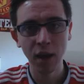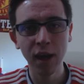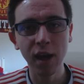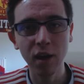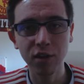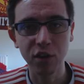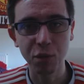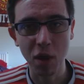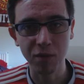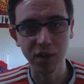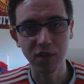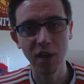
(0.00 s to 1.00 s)
Hey guys, it's
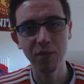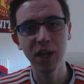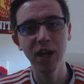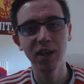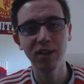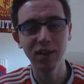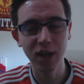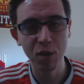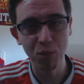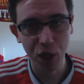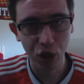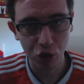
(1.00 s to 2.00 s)
Melvin7 here. Today
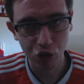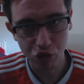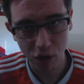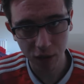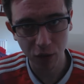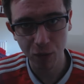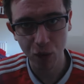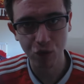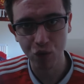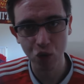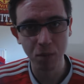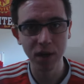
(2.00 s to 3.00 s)
I'm bringing you Transfer
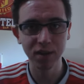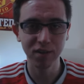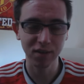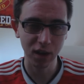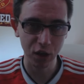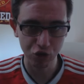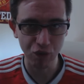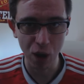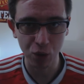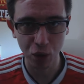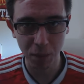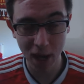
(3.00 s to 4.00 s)
Rumours slash
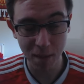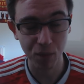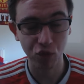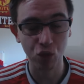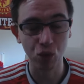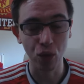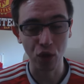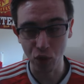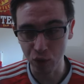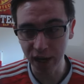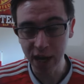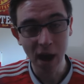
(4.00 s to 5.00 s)
Roundup Episode
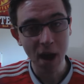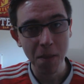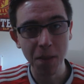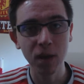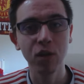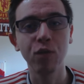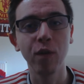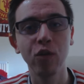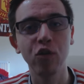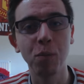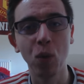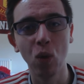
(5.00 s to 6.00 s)
3. Thanks for the
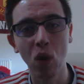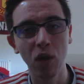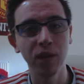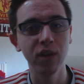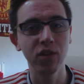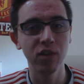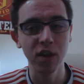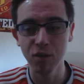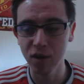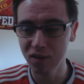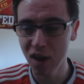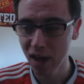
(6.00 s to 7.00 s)
support on this
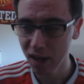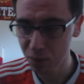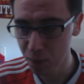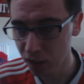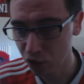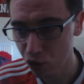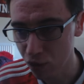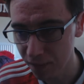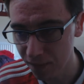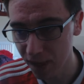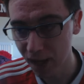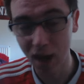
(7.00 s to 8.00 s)
series. It's been
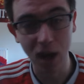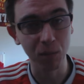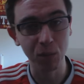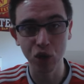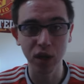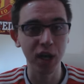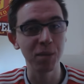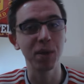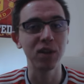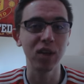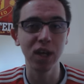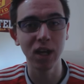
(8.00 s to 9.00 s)
terrific and I'm going to keep
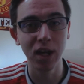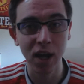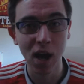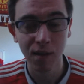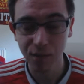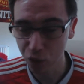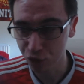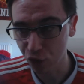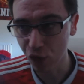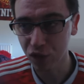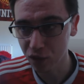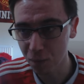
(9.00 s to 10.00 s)
it daily for as
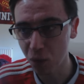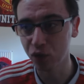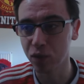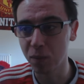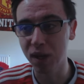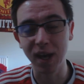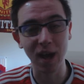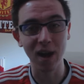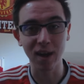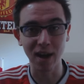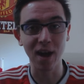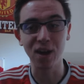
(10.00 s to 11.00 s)
long as I possibly
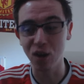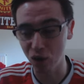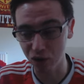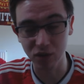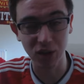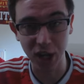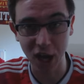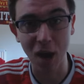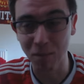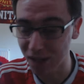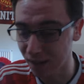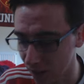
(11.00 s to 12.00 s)
can. And honestly, I
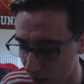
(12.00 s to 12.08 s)
mean